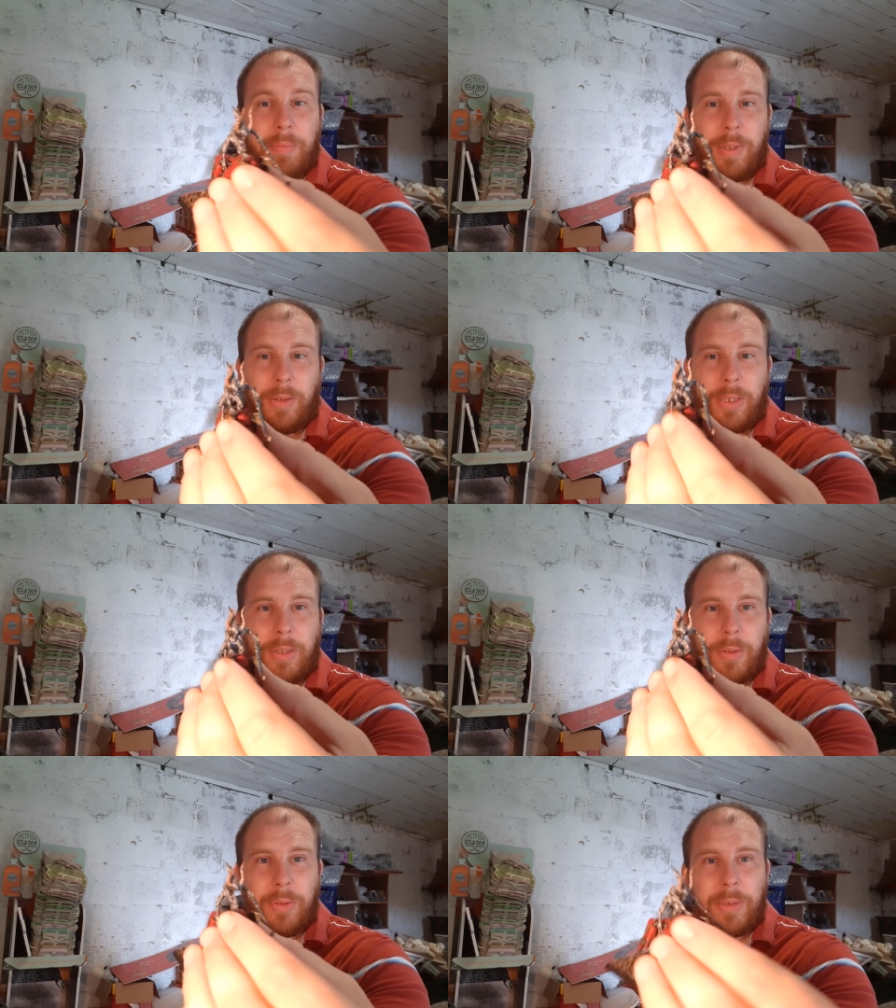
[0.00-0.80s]

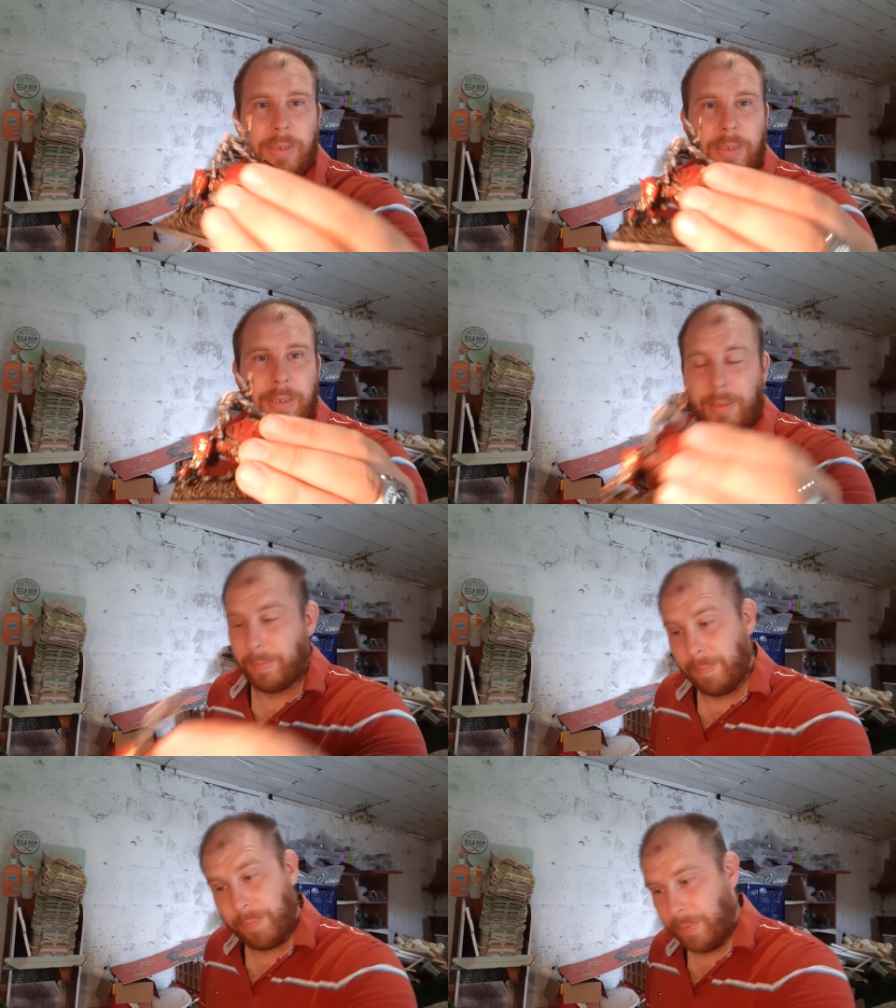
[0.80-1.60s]
juggernaut.
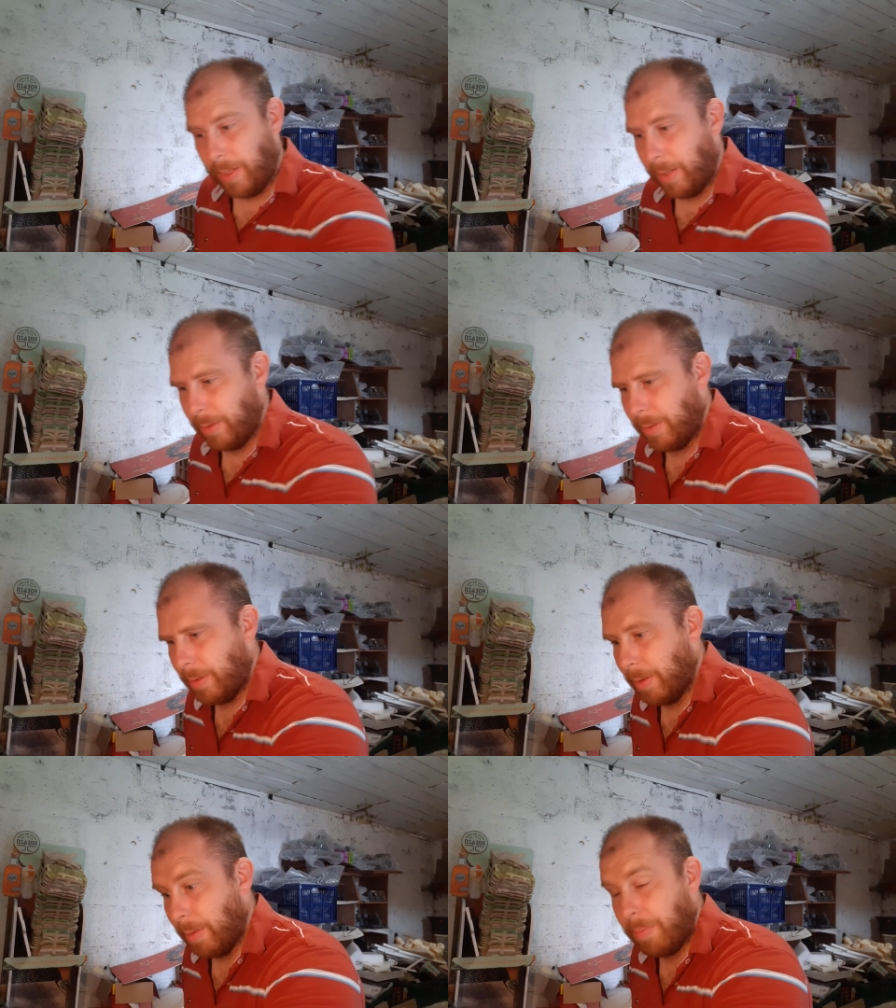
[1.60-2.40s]
Yeah,
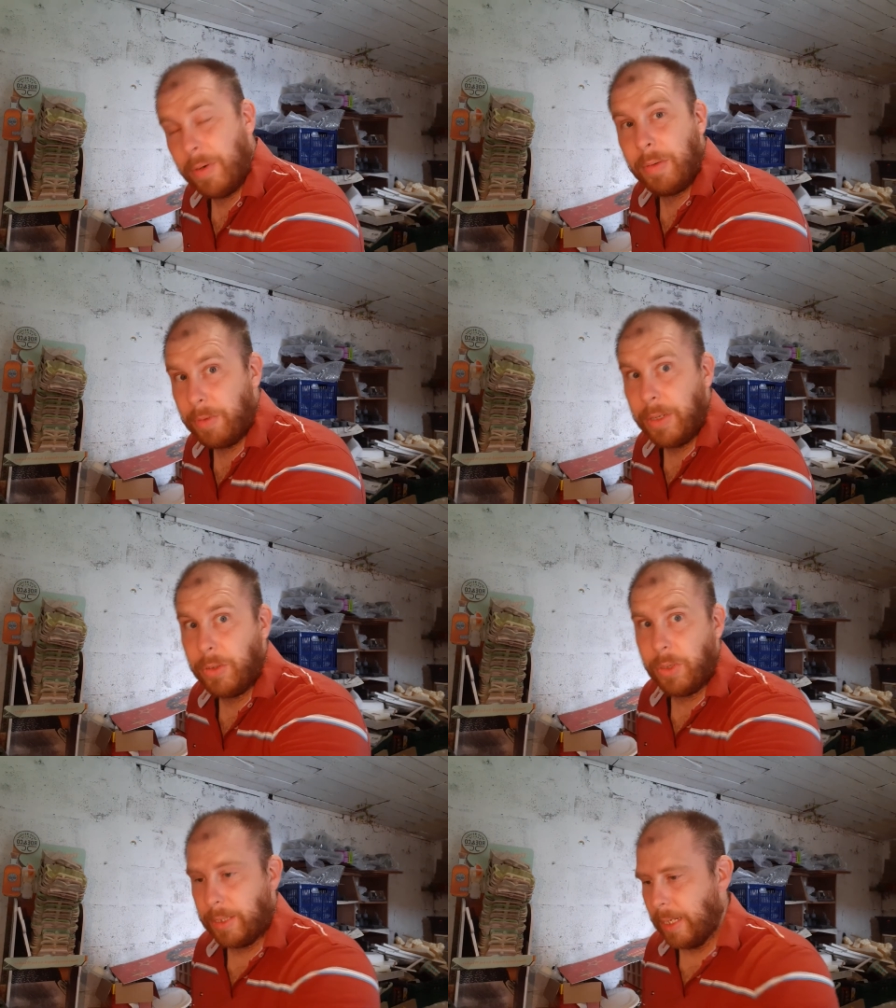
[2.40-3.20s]
I really
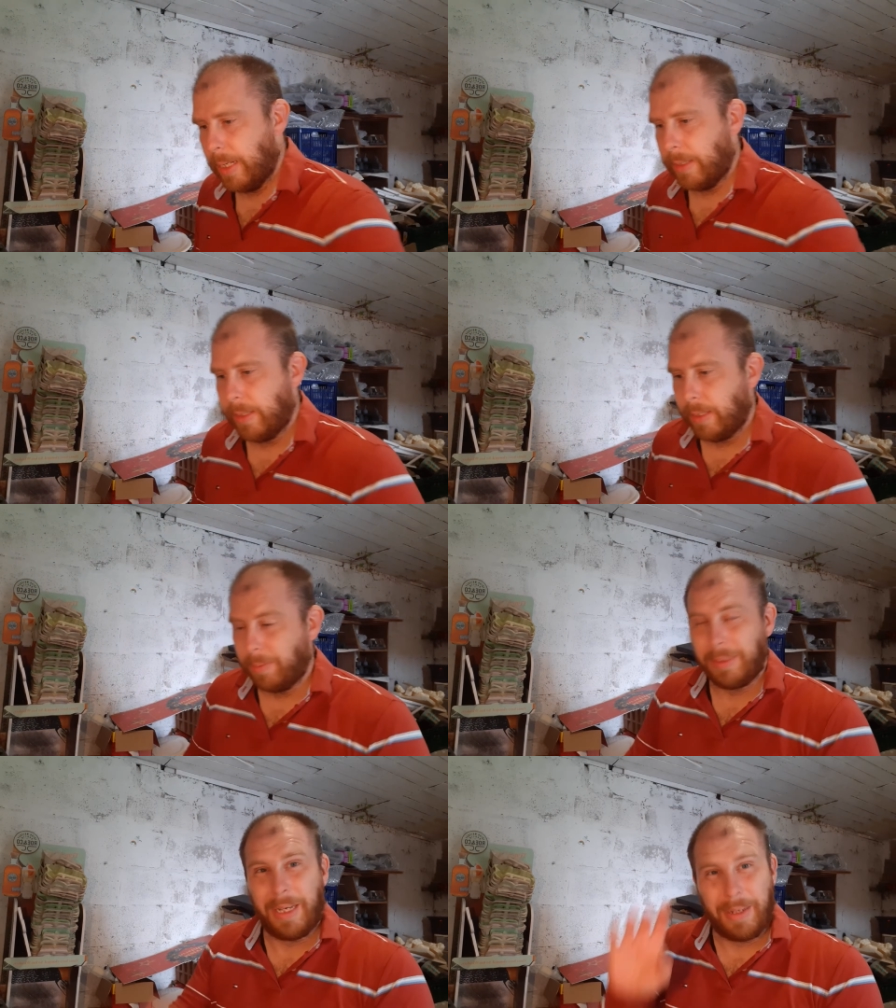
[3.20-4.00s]
enjoyed that. I
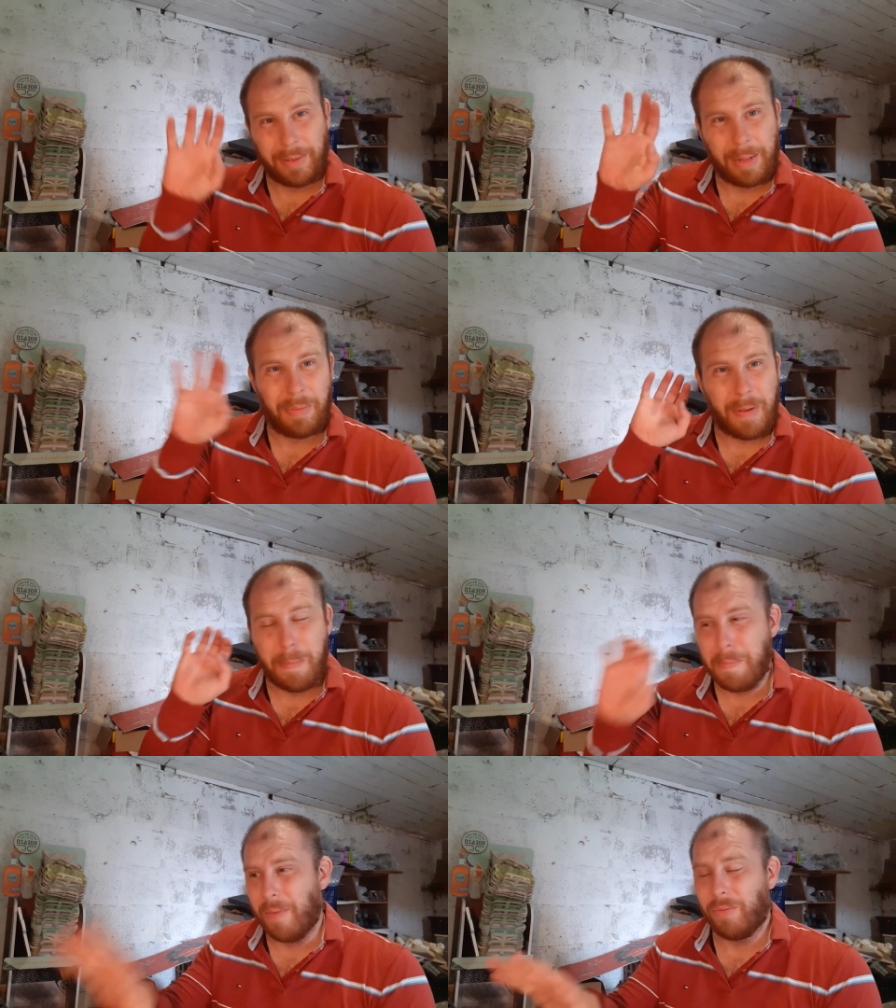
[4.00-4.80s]
was sitting on the table for
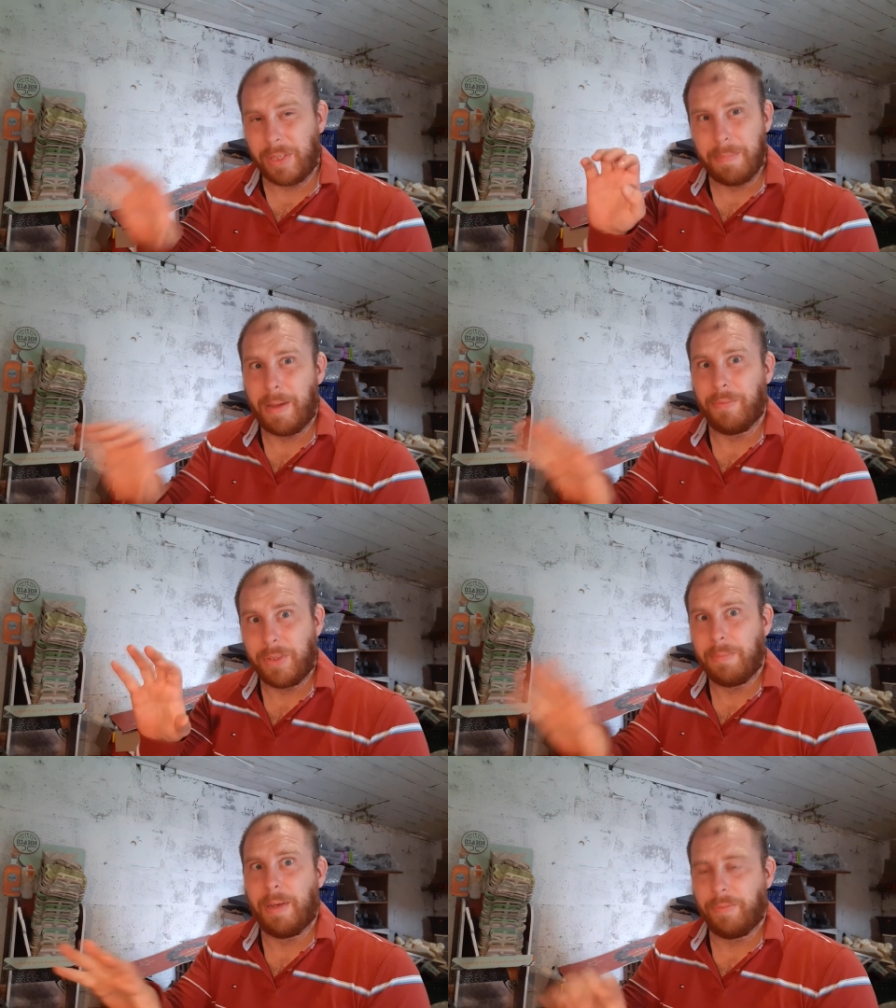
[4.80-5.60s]
months and months
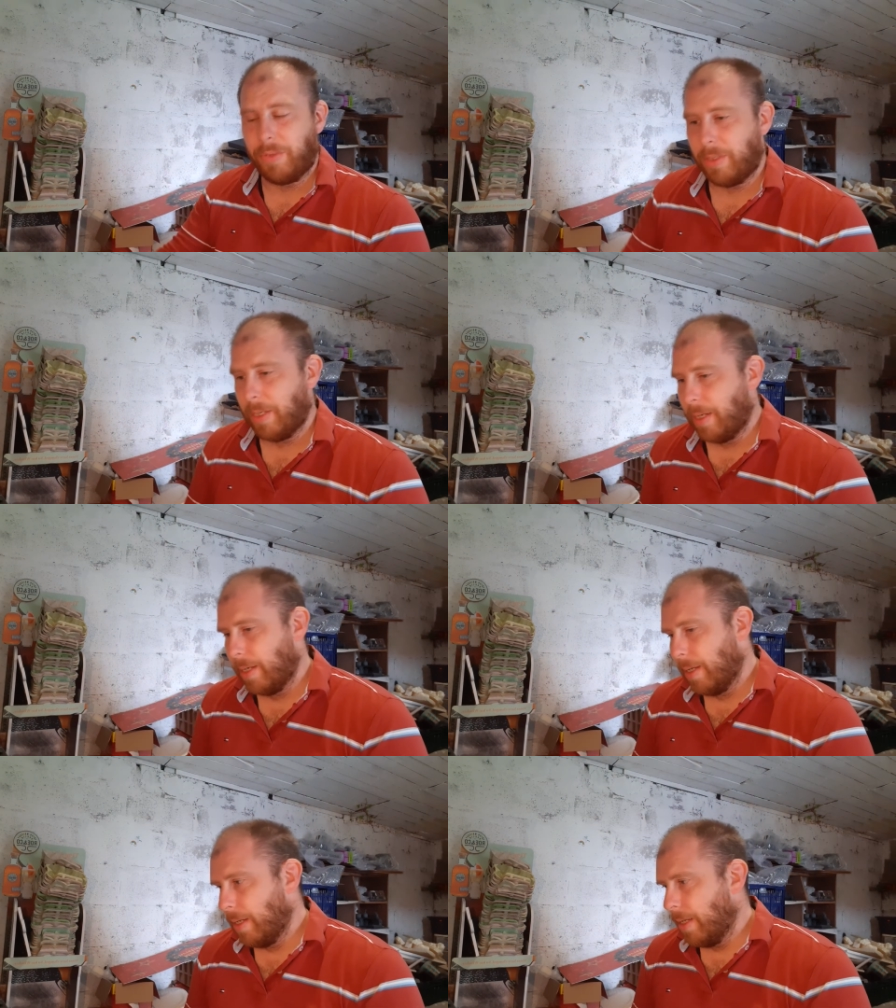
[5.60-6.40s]
and months,
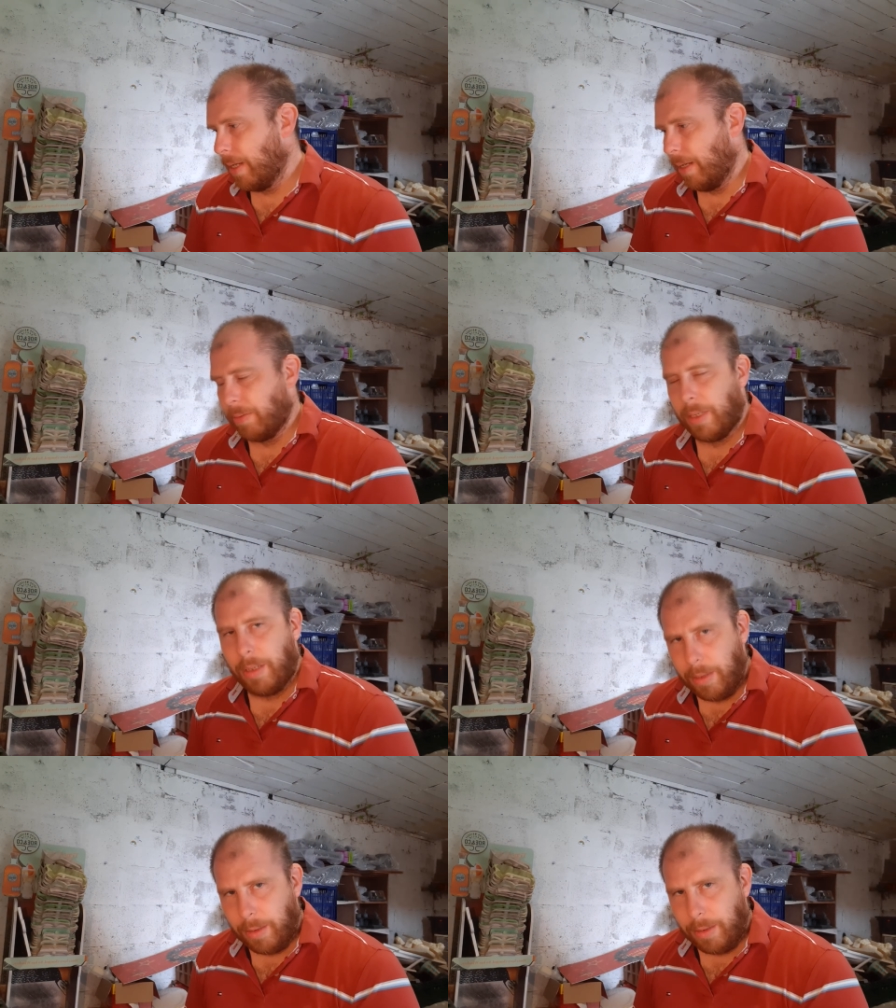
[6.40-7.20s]
and I was like,
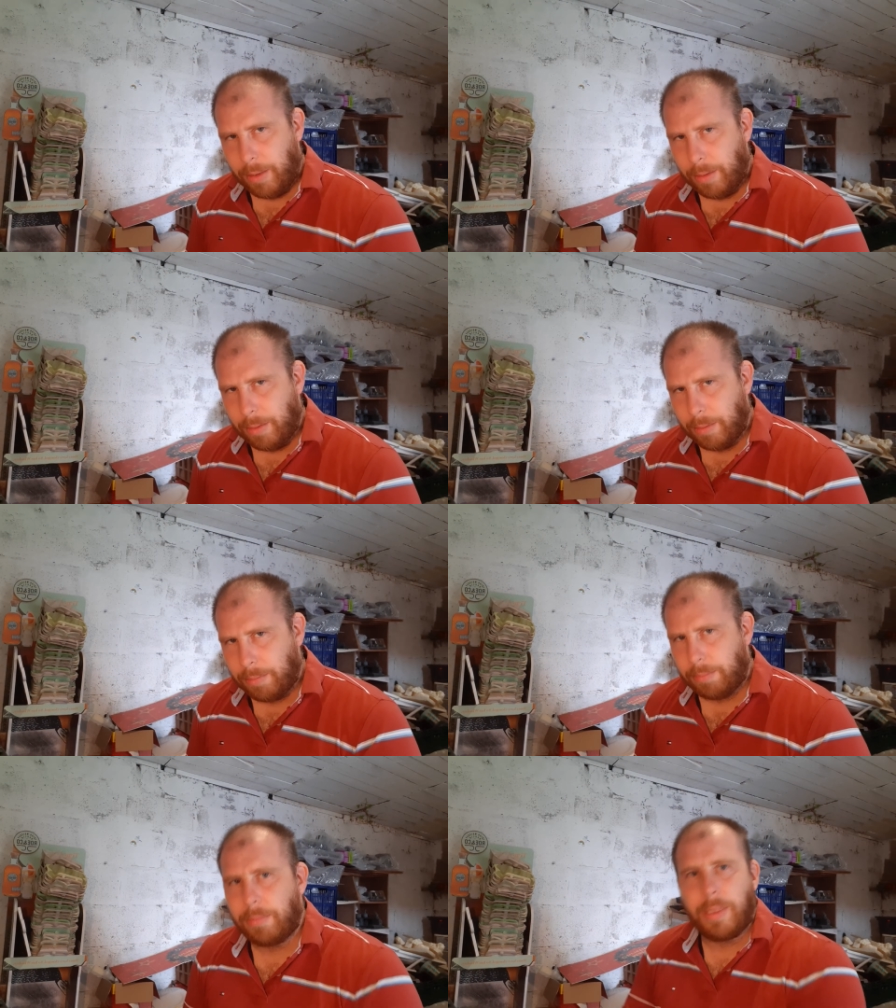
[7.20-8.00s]

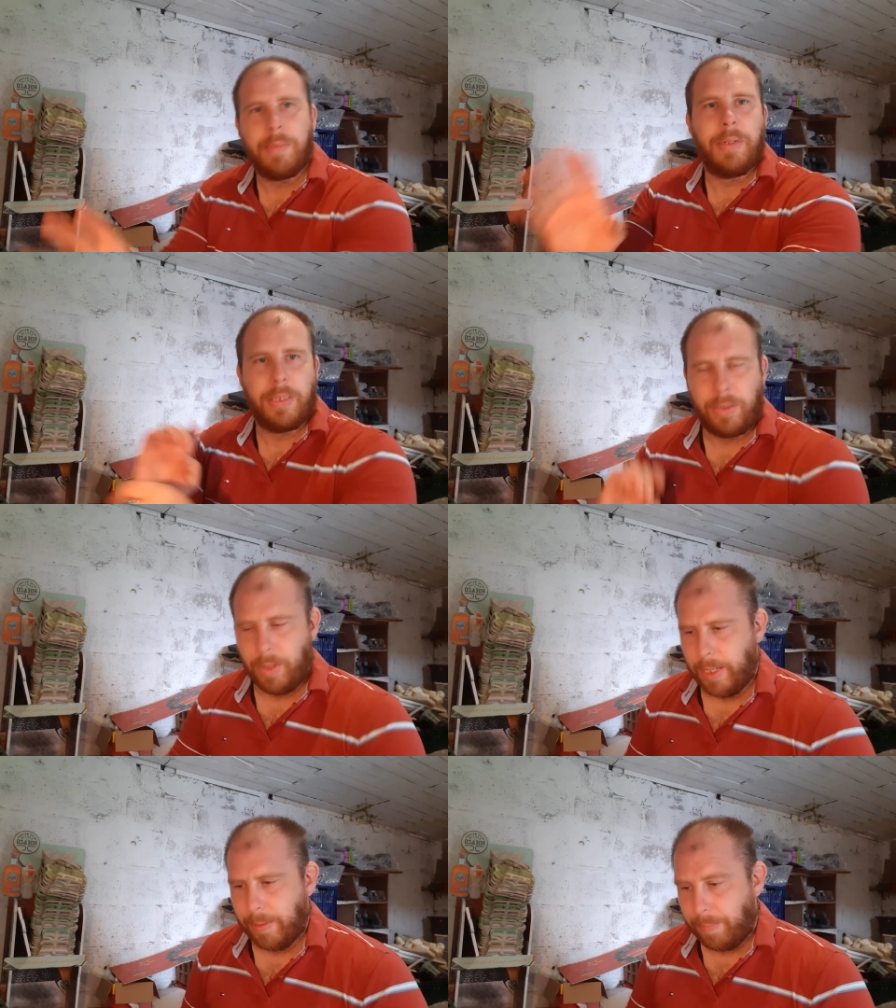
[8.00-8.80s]
let me just do that.